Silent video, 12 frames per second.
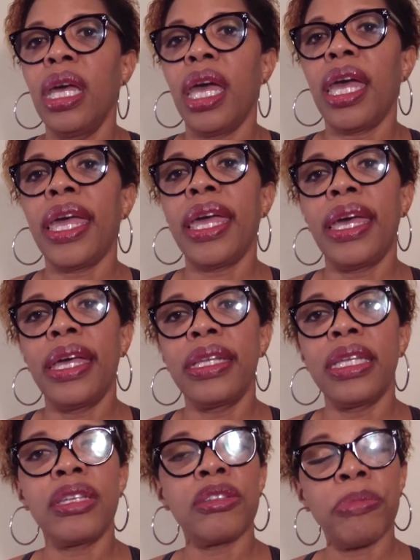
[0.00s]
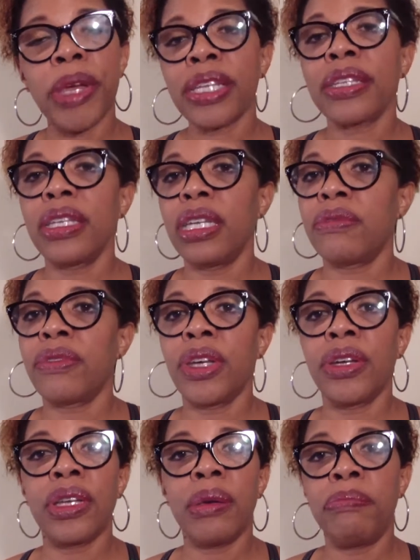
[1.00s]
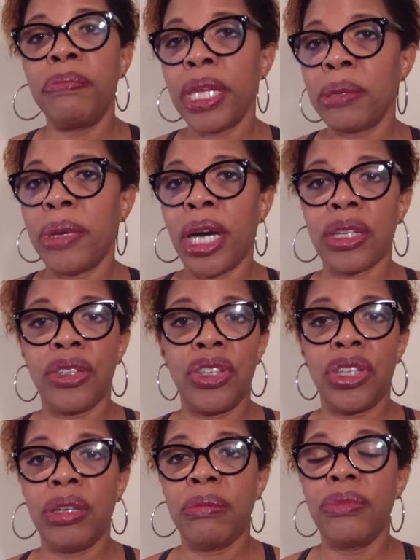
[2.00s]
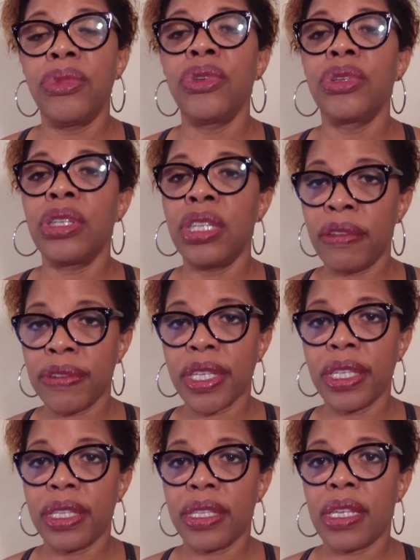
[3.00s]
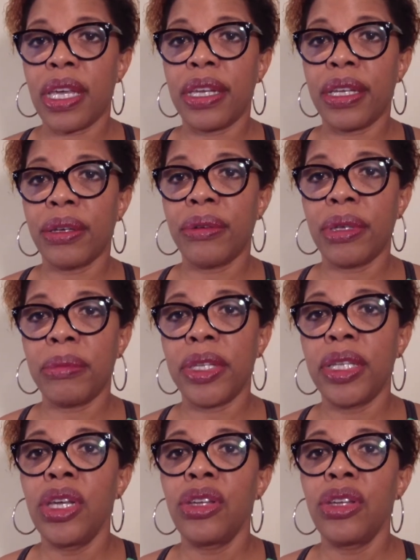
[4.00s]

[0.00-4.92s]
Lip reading: And especially if they're in a big box gym, you're definitely going to sign an agreement.